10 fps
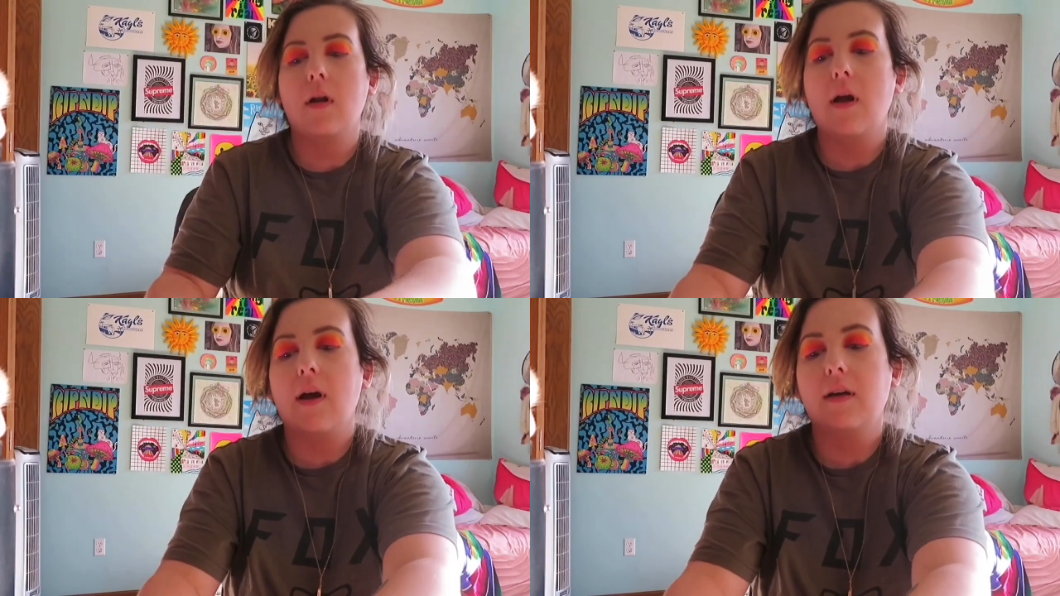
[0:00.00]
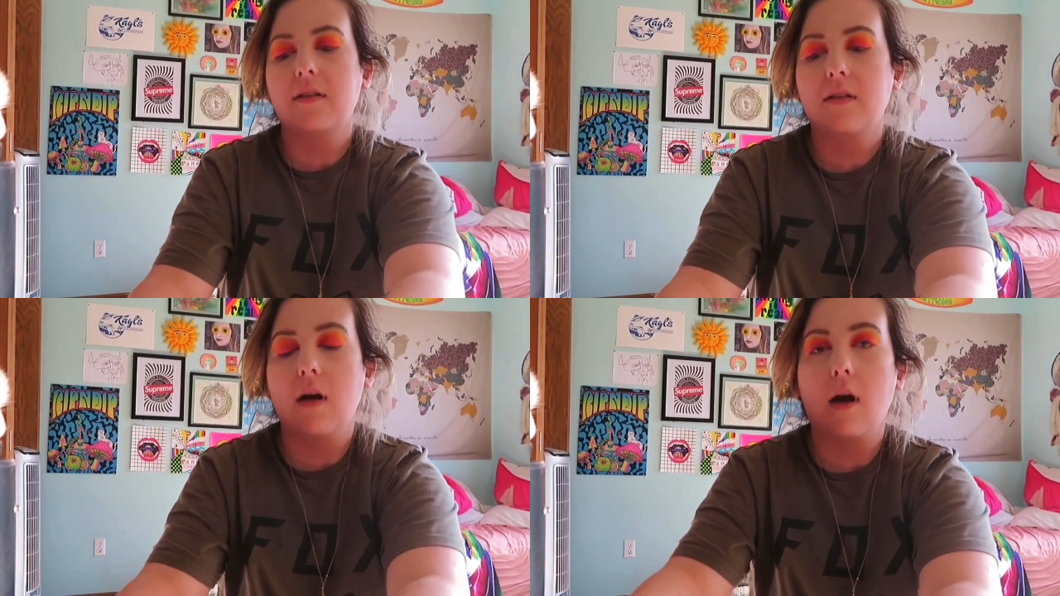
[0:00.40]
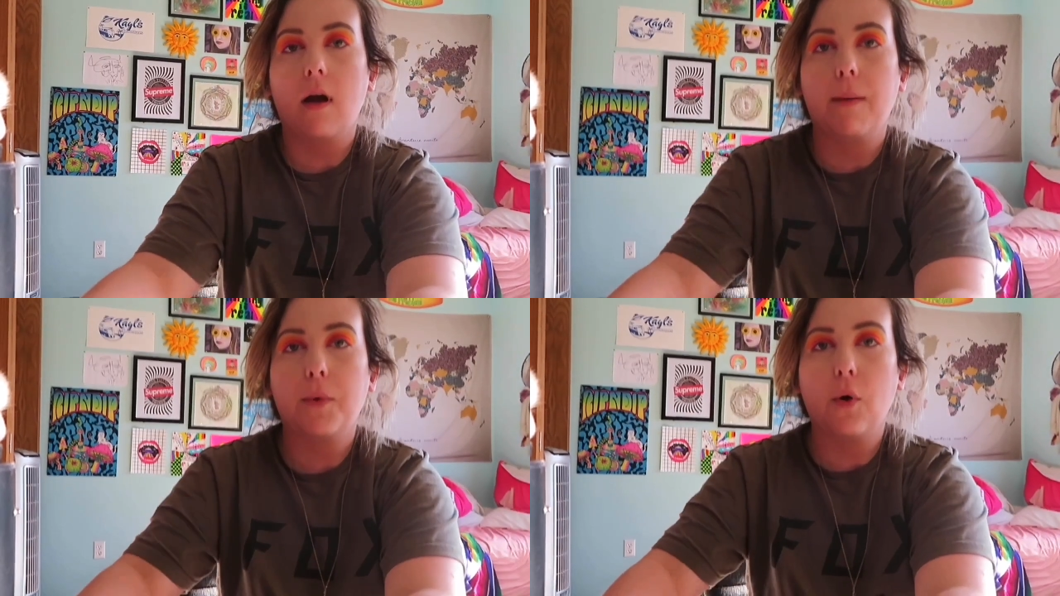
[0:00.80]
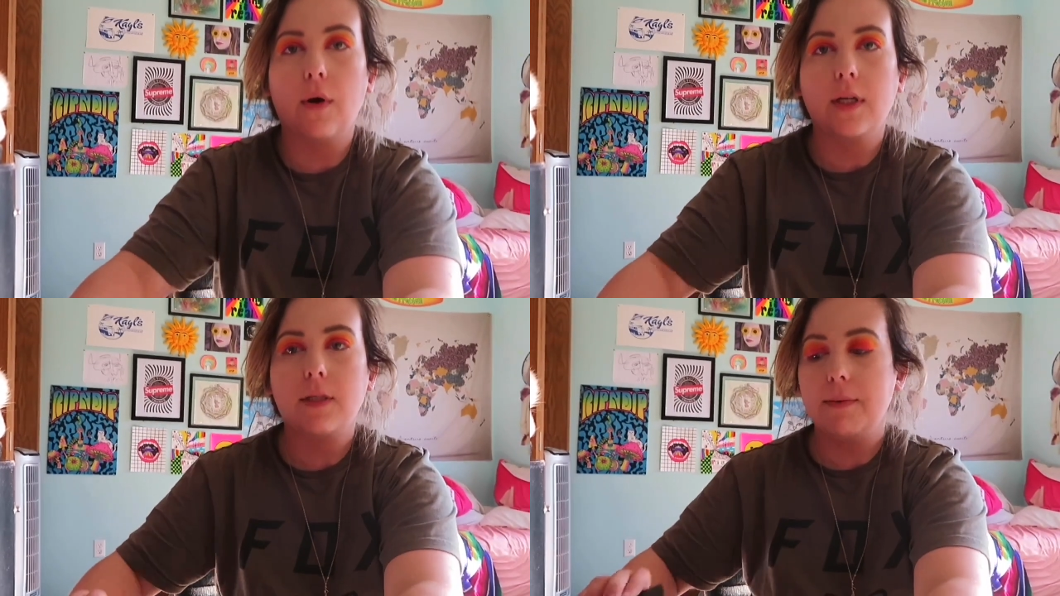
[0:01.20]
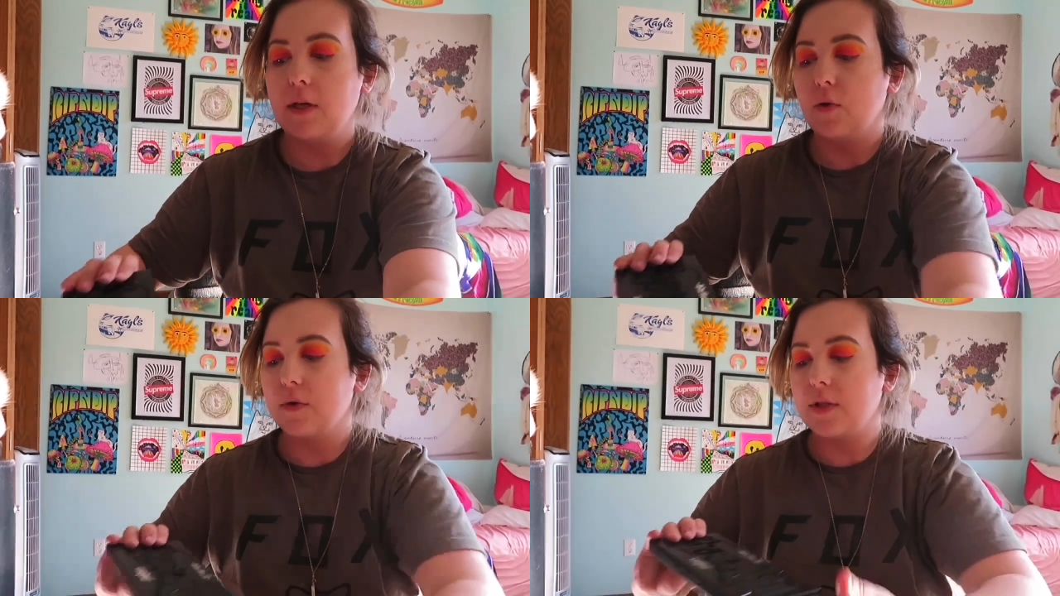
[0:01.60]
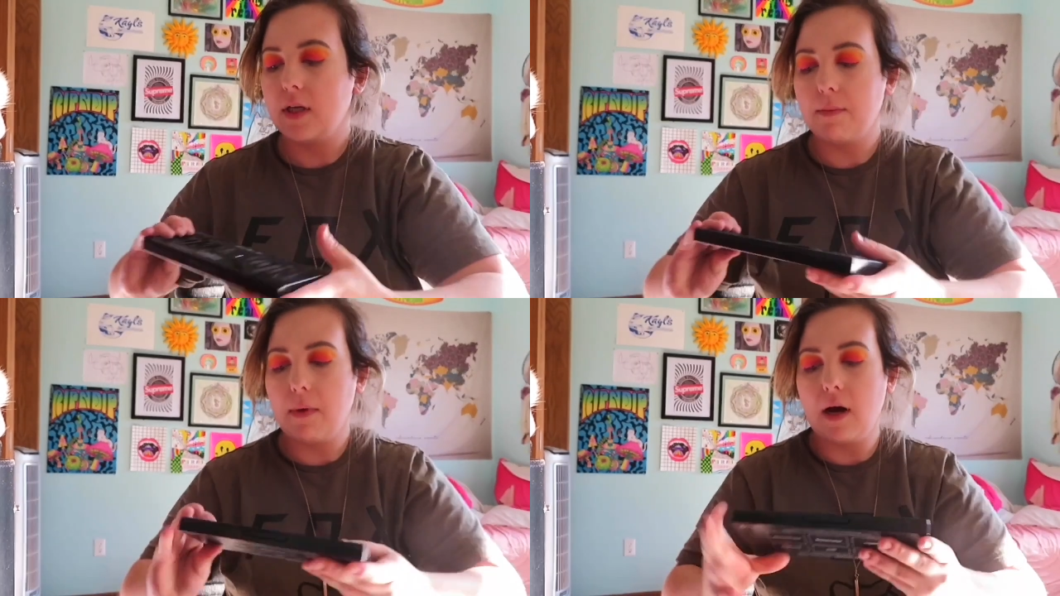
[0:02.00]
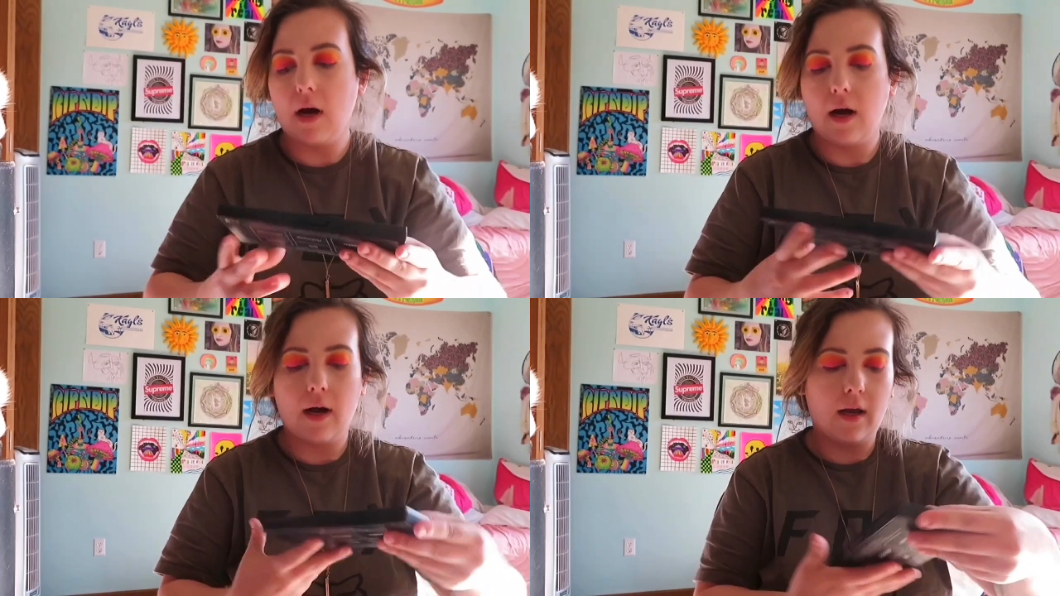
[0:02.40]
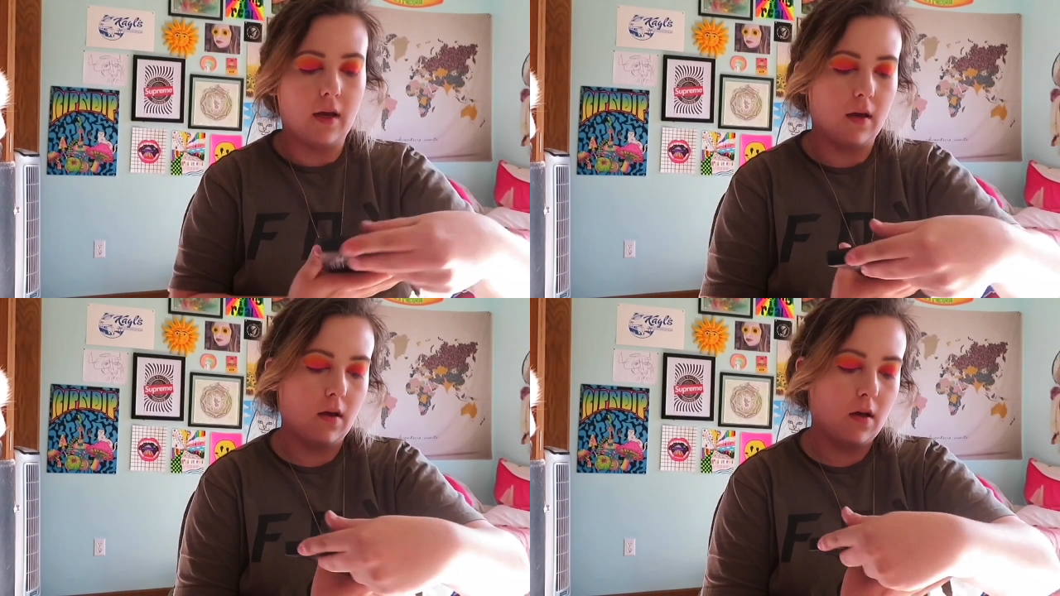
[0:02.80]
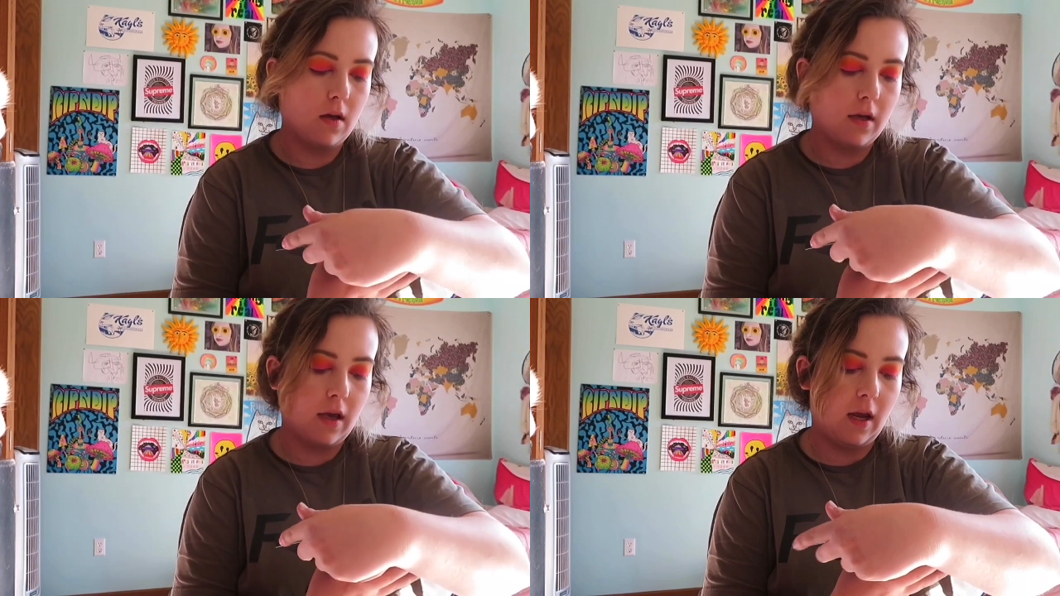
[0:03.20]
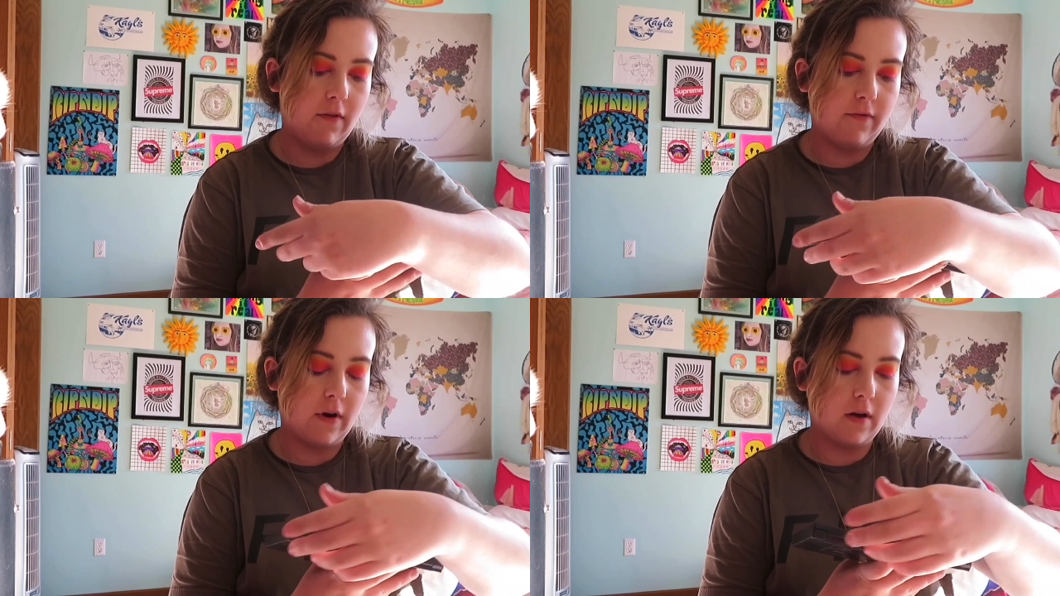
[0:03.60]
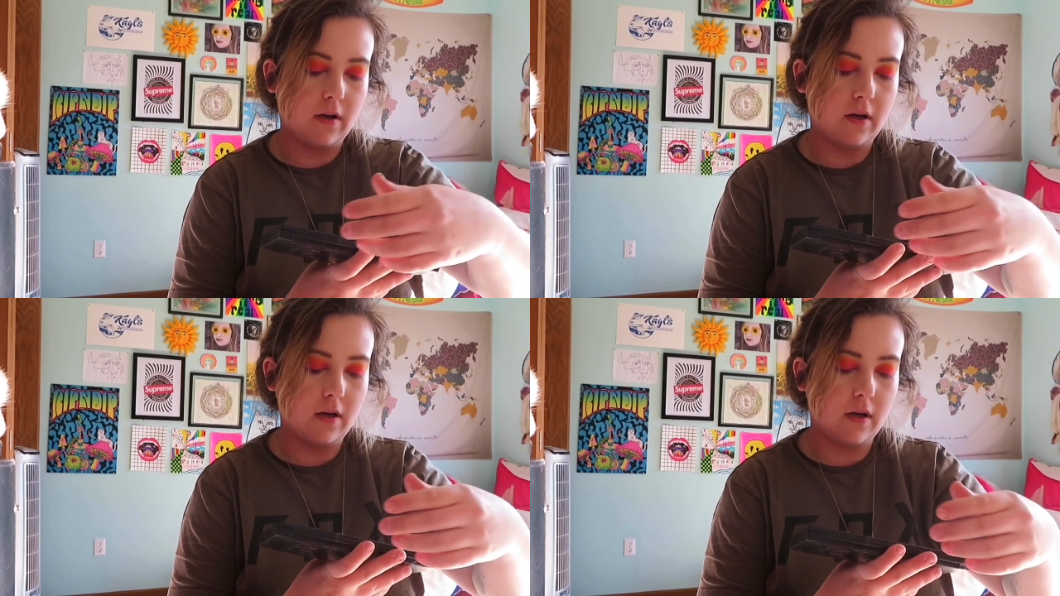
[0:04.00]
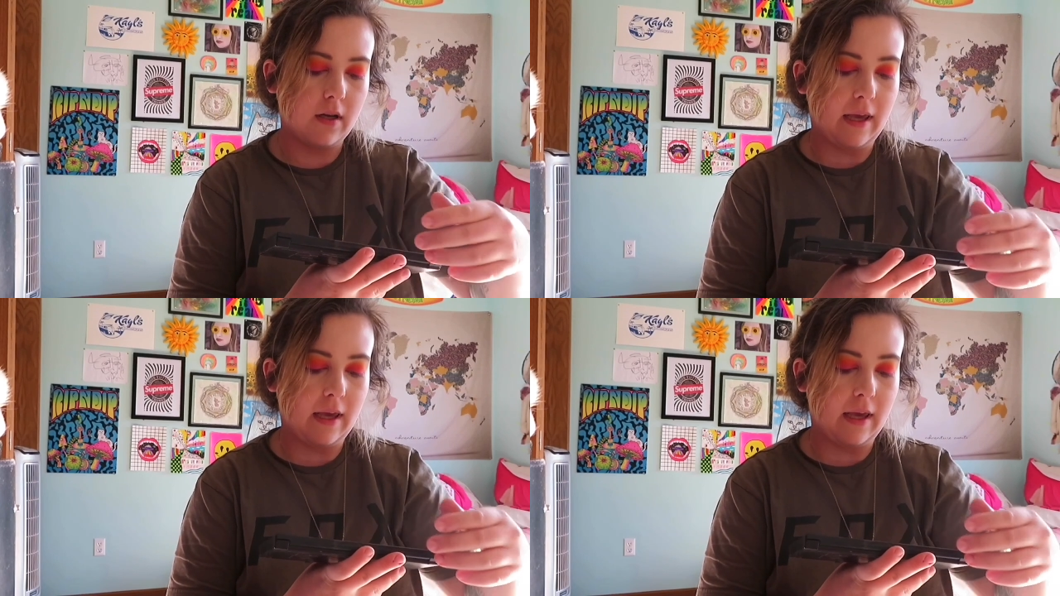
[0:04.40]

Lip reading: Next, I'm going to be using my her